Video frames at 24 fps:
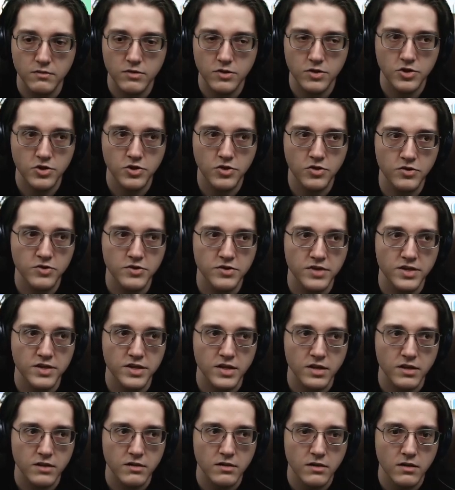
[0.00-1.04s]

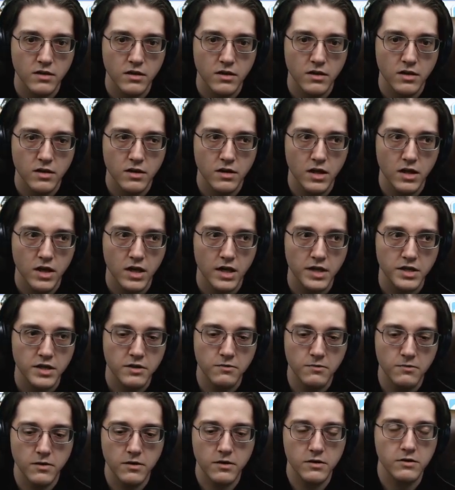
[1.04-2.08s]
Shoes! Uh,
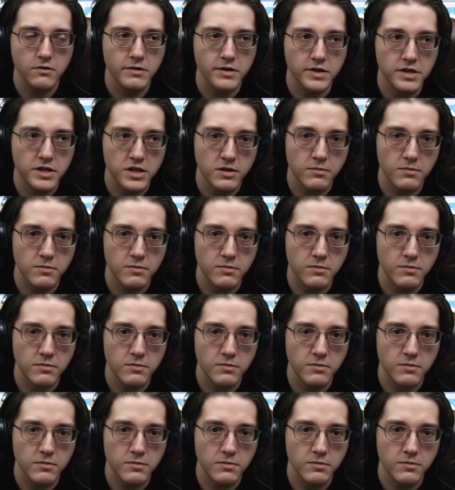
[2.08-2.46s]
you are going